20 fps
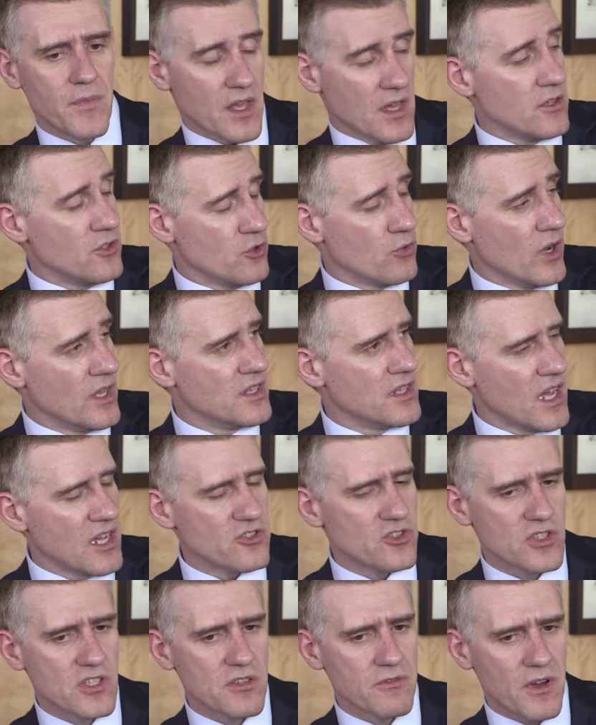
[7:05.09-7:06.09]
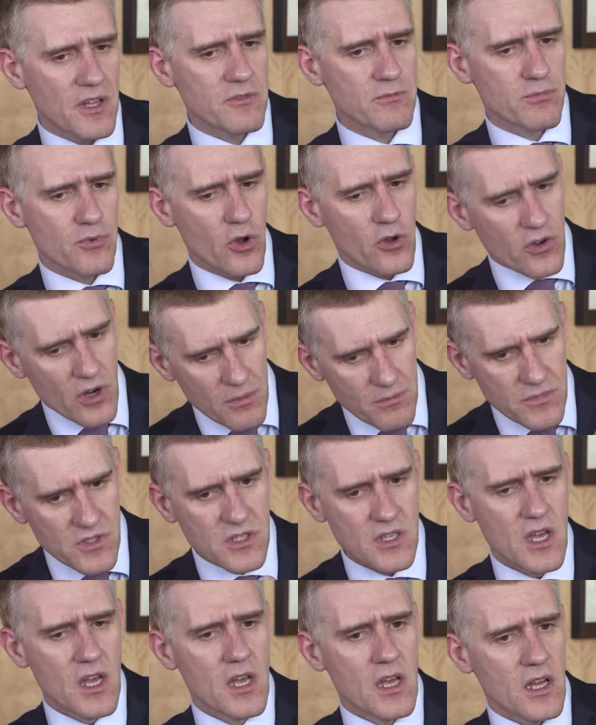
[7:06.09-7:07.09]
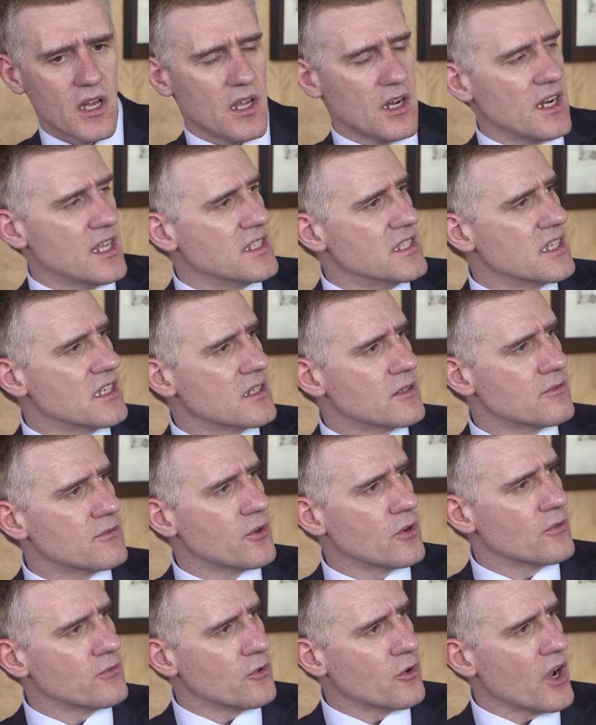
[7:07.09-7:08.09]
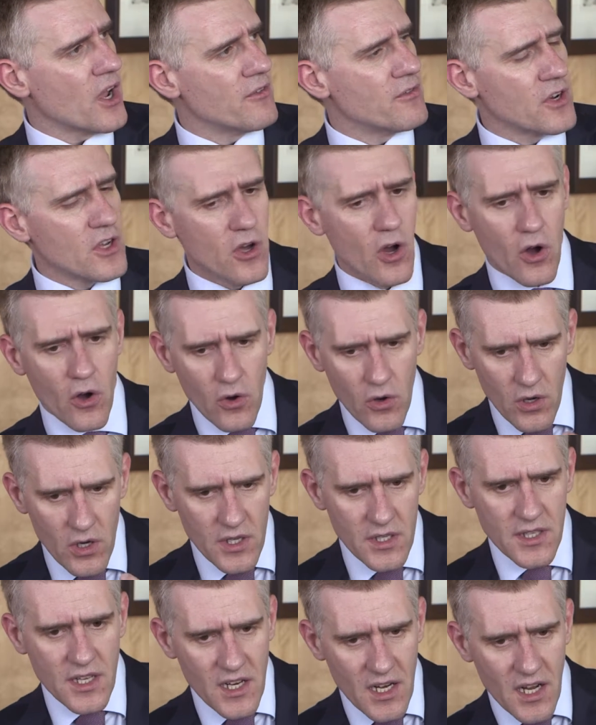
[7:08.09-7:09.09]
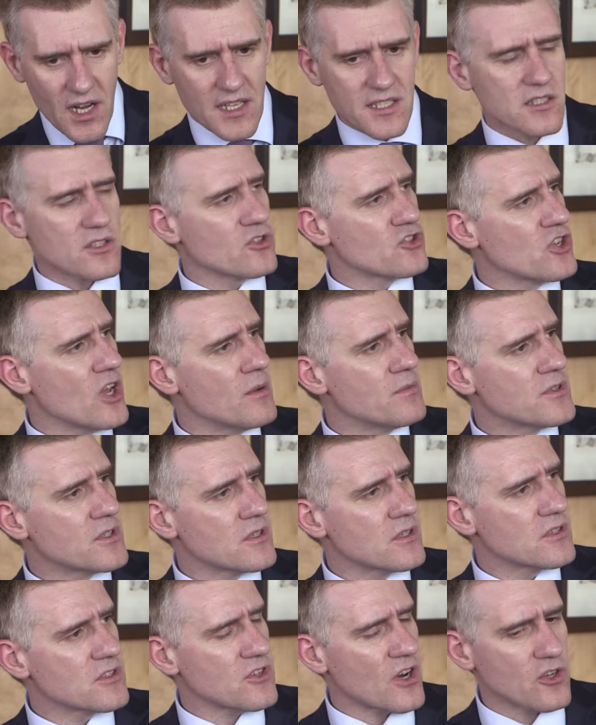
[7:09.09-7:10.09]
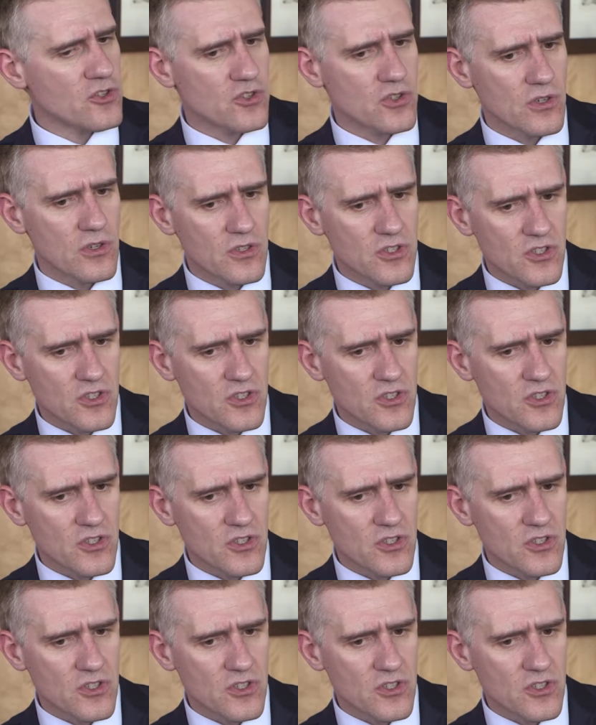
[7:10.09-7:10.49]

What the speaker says: UN agency fund programs leading for every goal in a cluster shaped structure.